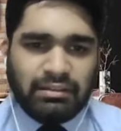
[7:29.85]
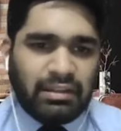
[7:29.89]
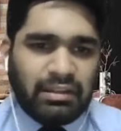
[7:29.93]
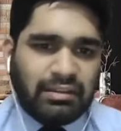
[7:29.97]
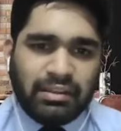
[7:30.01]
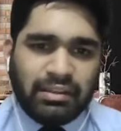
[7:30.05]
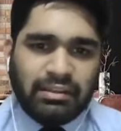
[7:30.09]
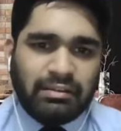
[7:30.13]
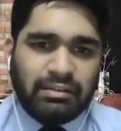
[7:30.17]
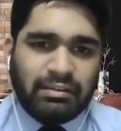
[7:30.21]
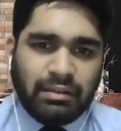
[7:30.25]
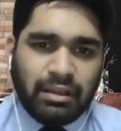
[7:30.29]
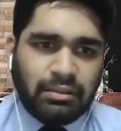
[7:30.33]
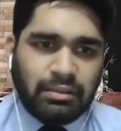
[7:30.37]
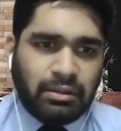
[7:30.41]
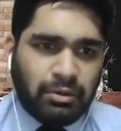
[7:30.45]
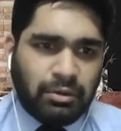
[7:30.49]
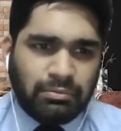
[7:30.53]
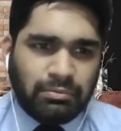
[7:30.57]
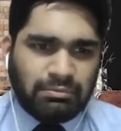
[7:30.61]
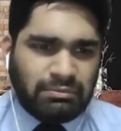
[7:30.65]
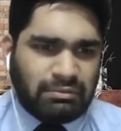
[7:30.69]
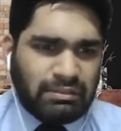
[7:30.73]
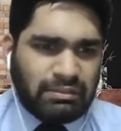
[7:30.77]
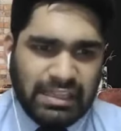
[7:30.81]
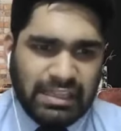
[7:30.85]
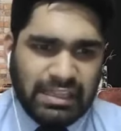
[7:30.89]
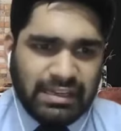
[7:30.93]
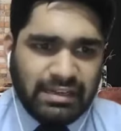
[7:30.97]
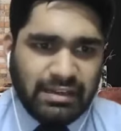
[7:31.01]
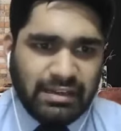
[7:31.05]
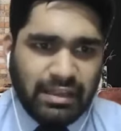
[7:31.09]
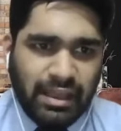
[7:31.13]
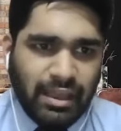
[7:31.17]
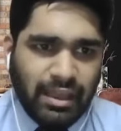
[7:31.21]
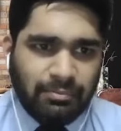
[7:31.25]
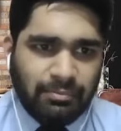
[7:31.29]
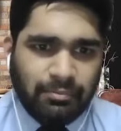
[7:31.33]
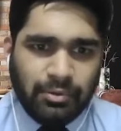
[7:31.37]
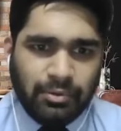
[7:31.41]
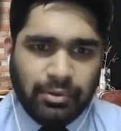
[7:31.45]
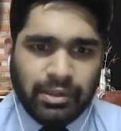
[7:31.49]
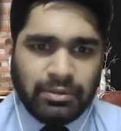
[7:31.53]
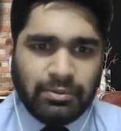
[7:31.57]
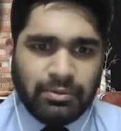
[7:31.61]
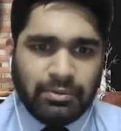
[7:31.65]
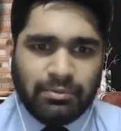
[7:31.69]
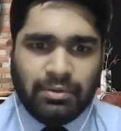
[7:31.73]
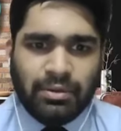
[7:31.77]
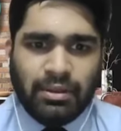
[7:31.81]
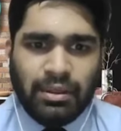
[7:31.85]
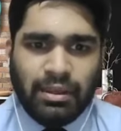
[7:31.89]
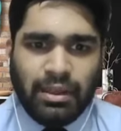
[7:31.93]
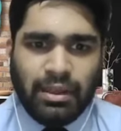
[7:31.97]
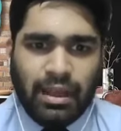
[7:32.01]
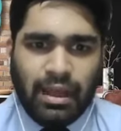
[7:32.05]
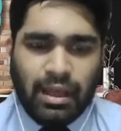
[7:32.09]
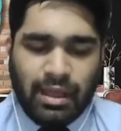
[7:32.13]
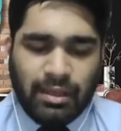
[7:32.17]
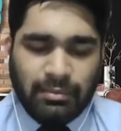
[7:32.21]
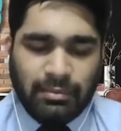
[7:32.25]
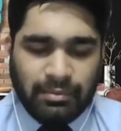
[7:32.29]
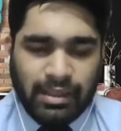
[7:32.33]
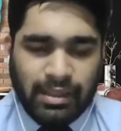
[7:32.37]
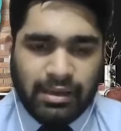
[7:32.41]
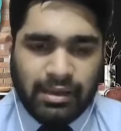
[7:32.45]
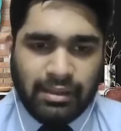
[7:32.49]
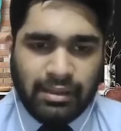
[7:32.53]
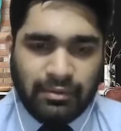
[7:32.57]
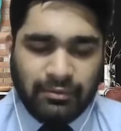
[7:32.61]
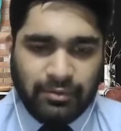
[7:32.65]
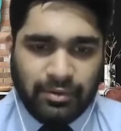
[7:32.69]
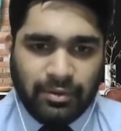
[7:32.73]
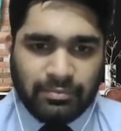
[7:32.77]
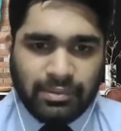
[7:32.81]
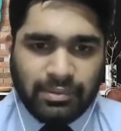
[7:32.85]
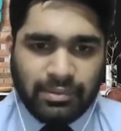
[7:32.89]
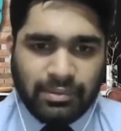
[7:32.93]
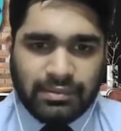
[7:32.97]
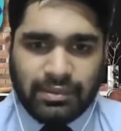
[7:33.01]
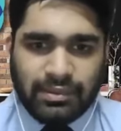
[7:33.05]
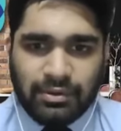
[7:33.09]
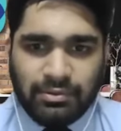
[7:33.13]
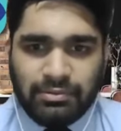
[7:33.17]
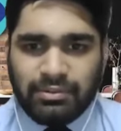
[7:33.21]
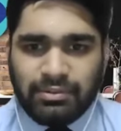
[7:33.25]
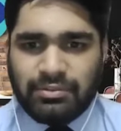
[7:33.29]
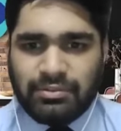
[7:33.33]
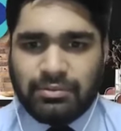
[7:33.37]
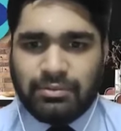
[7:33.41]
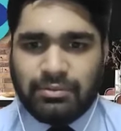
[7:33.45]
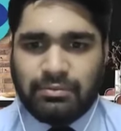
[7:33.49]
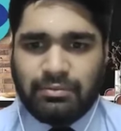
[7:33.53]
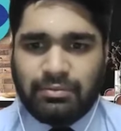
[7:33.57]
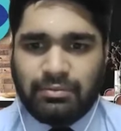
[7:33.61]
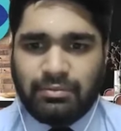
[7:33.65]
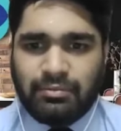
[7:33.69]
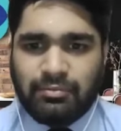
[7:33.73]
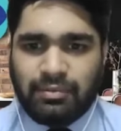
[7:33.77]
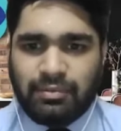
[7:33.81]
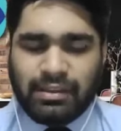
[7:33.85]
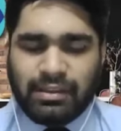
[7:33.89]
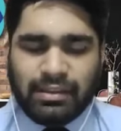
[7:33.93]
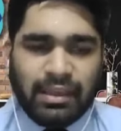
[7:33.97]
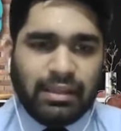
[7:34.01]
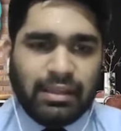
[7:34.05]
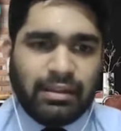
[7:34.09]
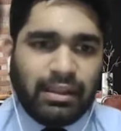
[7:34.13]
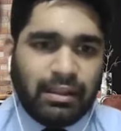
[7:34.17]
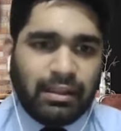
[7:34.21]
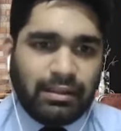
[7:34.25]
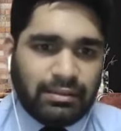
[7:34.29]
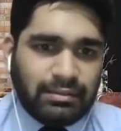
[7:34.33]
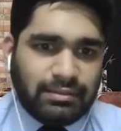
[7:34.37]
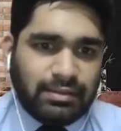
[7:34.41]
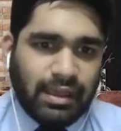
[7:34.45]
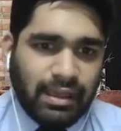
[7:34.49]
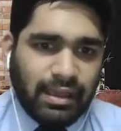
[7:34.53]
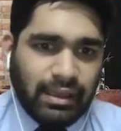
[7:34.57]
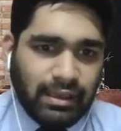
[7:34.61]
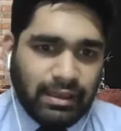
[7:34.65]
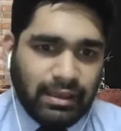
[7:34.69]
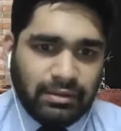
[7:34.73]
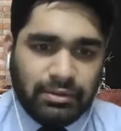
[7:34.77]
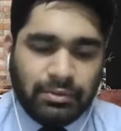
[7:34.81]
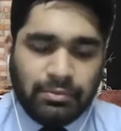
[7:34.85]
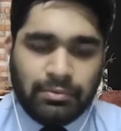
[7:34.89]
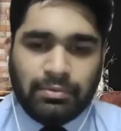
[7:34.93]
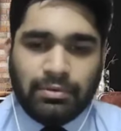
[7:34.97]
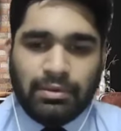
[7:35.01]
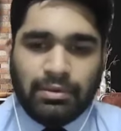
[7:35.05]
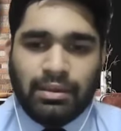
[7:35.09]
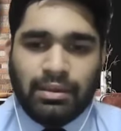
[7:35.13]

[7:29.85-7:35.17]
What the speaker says: Nothing, no lead I am getting from this out. So what can else I can do?